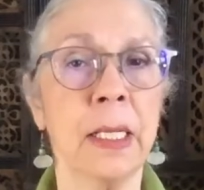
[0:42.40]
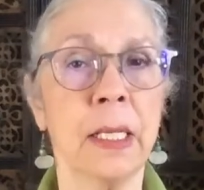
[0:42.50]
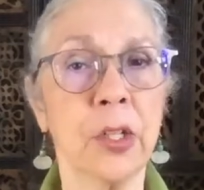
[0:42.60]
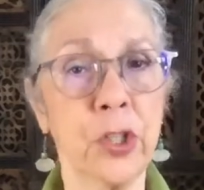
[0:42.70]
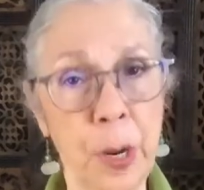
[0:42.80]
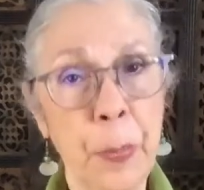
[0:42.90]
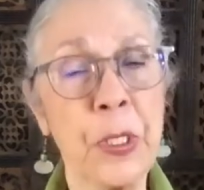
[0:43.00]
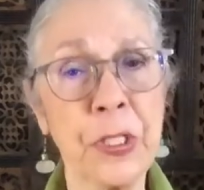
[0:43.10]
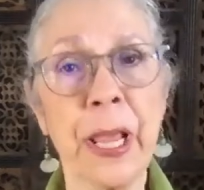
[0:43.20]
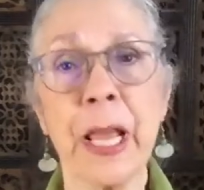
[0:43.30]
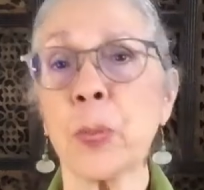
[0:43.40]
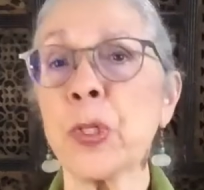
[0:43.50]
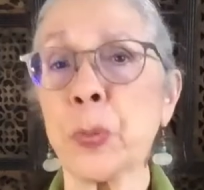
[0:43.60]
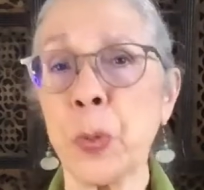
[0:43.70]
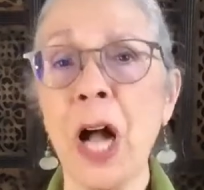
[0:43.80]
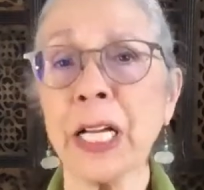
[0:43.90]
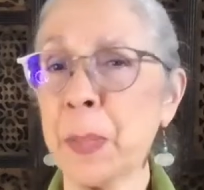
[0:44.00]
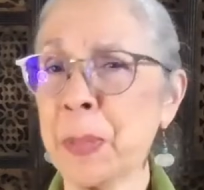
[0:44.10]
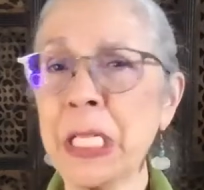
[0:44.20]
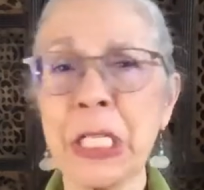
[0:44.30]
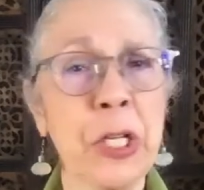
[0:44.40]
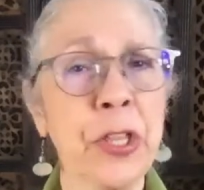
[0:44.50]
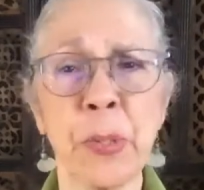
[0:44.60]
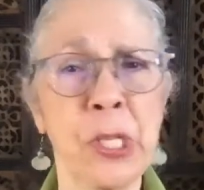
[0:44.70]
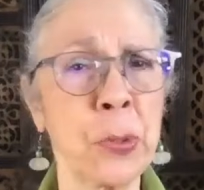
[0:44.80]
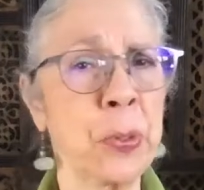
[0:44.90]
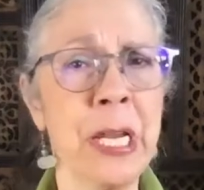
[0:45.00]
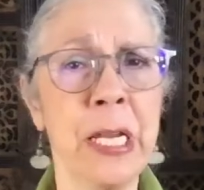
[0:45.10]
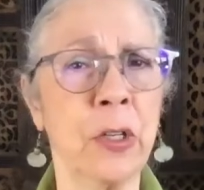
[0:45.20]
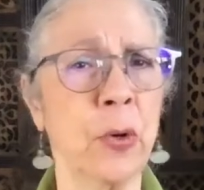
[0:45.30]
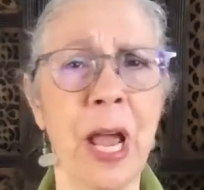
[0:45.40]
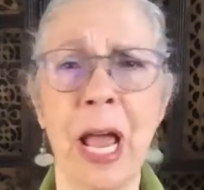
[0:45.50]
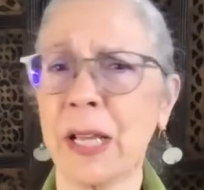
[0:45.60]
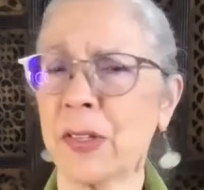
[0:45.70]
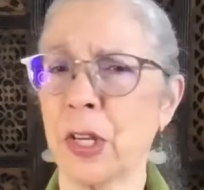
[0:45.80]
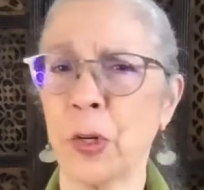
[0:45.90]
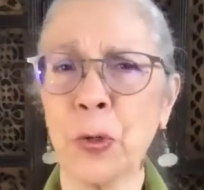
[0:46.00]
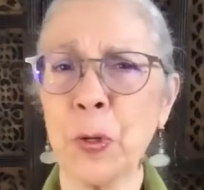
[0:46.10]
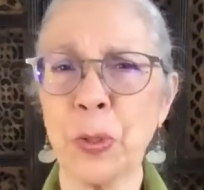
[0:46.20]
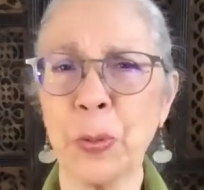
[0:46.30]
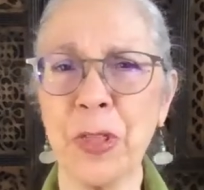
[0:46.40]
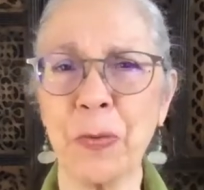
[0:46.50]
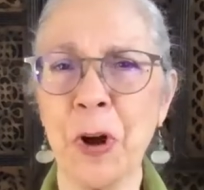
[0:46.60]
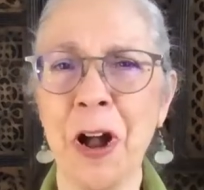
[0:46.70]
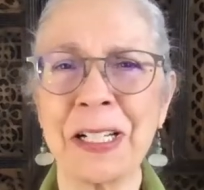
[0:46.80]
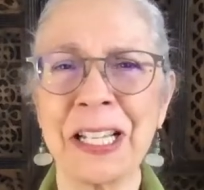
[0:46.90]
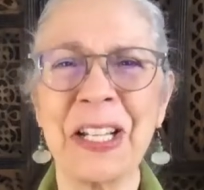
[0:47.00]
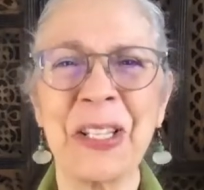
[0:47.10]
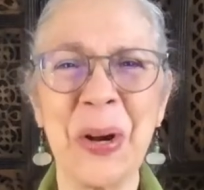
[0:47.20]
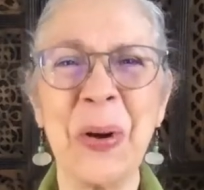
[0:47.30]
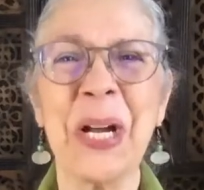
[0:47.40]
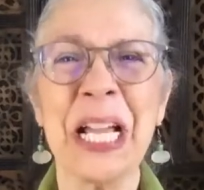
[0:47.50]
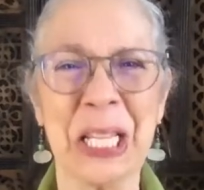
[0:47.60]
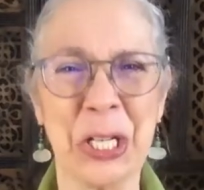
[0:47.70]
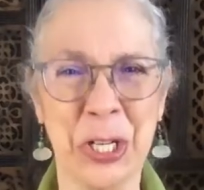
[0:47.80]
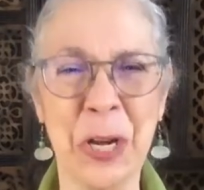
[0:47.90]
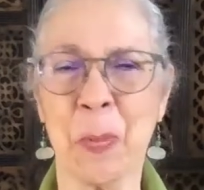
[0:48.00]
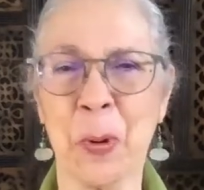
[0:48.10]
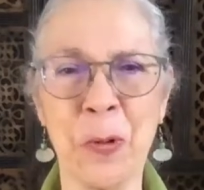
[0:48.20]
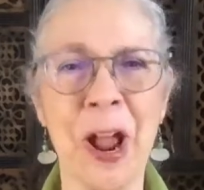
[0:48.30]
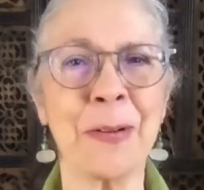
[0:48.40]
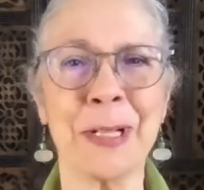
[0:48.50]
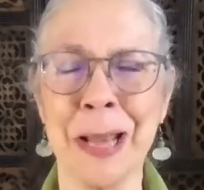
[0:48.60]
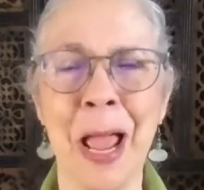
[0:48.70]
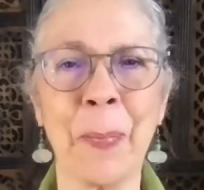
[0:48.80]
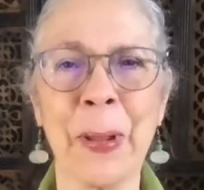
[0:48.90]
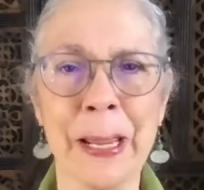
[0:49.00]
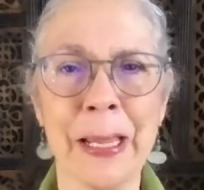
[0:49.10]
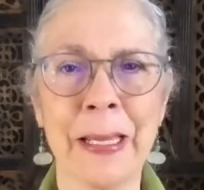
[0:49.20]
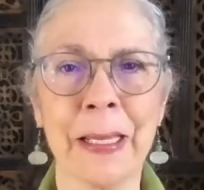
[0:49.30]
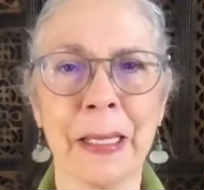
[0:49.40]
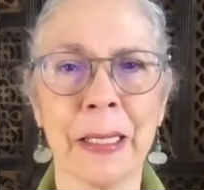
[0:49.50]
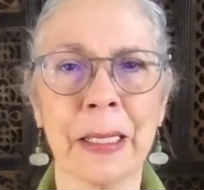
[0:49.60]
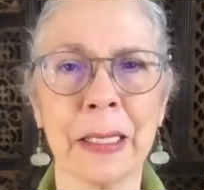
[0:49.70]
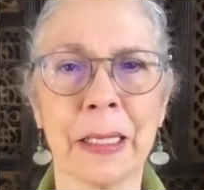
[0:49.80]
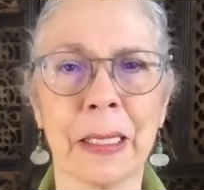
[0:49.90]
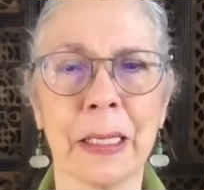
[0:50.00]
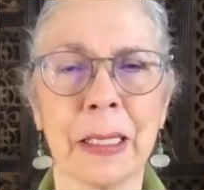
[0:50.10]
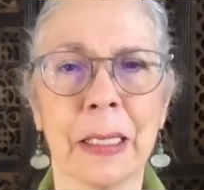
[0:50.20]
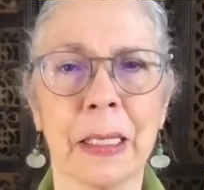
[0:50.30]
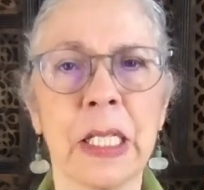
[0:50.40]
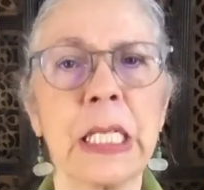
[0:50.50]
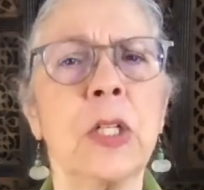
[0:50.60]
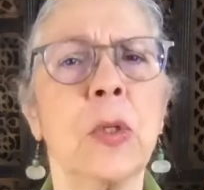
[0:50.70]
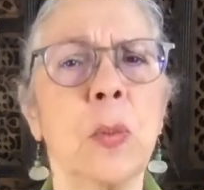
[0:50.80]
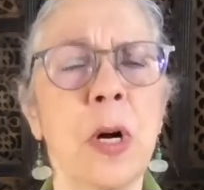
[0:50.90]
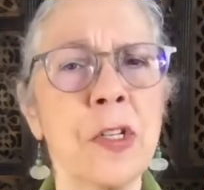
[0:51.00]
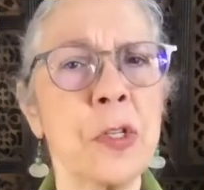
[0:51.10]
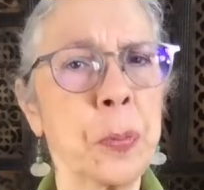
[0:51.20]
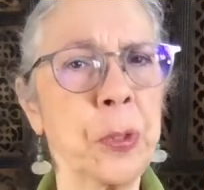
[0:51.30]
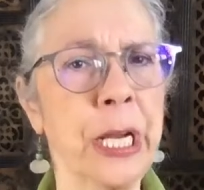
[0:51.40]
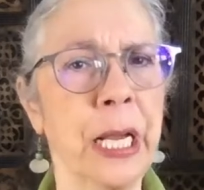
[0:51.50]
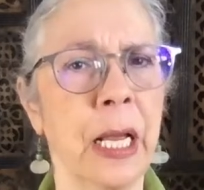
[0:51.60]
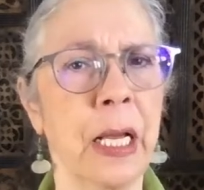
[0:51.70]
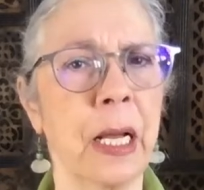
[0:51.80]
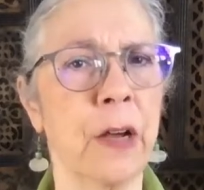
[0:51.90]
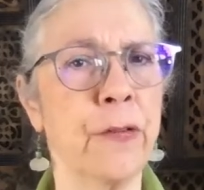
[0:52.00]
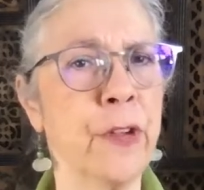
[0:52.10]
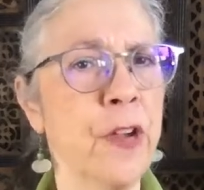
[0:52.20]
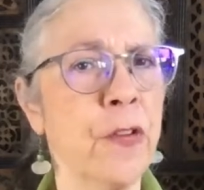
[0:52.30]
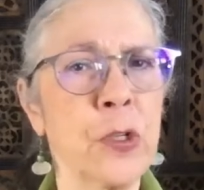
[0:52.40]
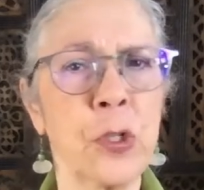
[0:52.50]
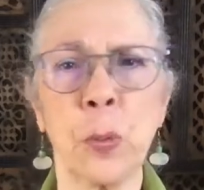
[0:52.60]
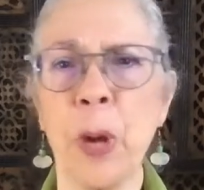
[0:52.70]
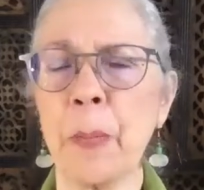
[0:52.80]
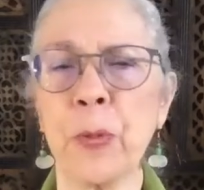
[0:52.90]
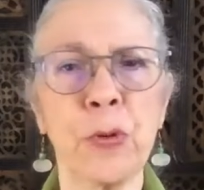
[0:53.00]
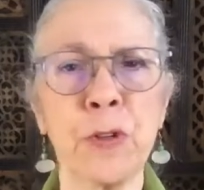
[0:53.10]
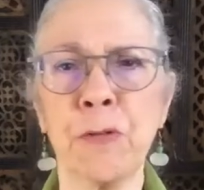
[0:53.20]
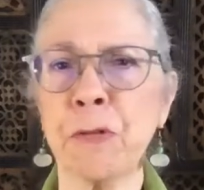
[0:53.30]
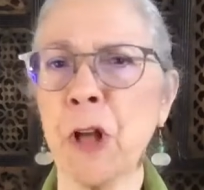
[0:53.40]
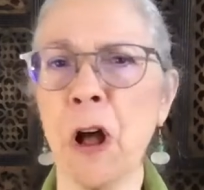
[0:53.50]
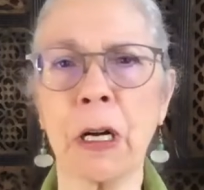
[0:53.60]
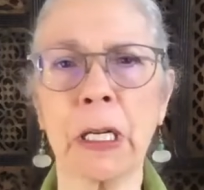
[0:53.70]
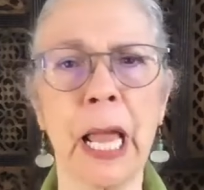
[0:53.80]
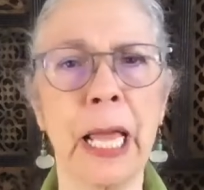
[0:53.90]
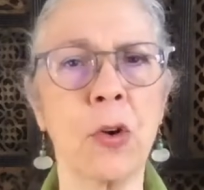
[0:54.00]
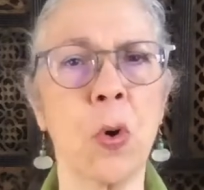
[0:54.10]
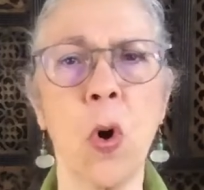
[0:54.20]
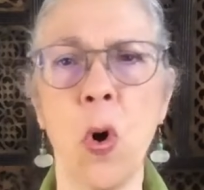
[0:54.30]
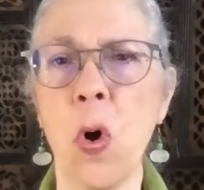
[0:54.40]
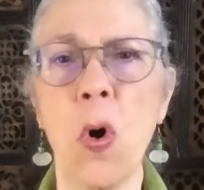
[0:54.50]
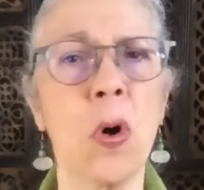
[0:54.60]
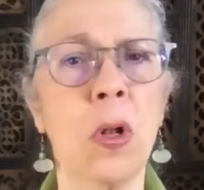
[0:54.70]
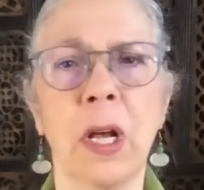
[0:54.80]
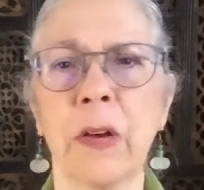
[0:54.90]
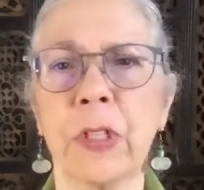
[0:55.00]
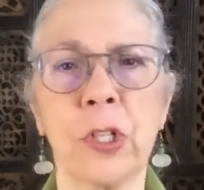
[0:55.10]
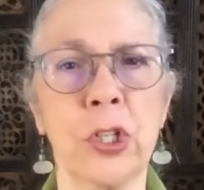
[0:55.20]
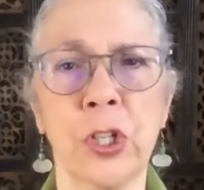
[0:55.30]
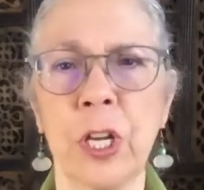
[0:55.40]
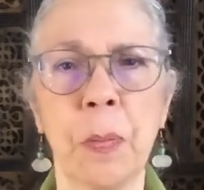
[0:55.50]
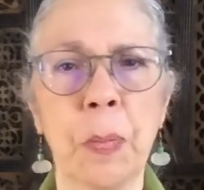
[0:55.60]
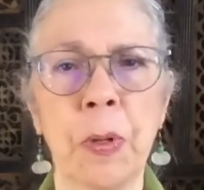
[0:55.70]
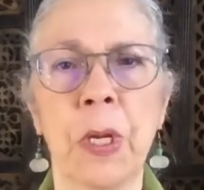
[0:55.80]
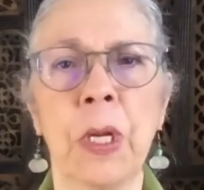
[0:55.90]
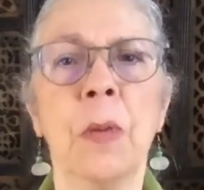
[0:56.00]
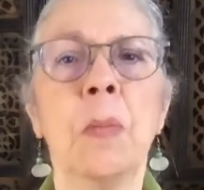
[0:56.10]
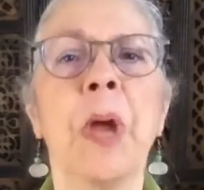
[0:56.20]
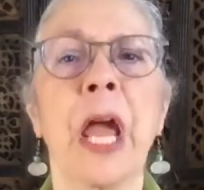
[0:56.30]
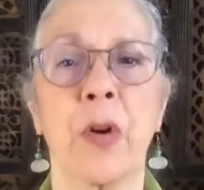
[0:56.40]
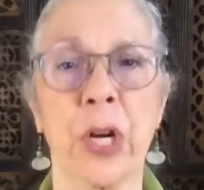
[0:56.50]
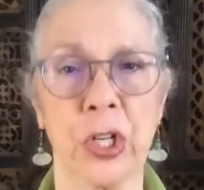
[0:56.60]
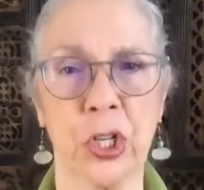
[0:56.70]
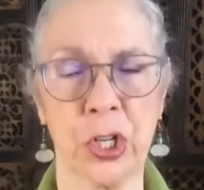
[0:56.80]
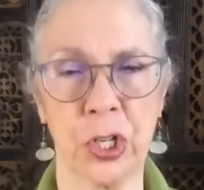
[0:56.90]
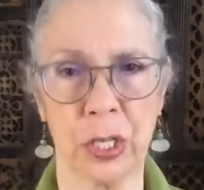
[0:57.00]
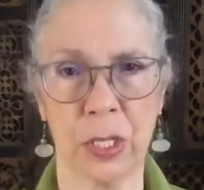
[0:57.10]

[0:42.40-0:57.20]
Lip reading: The shepherd's land was rocky, but still there was a sweet grass that grew between the rocks, and so the sheep were round and happy. Until one spring, a fever swept through the flock and all of the sheep perished.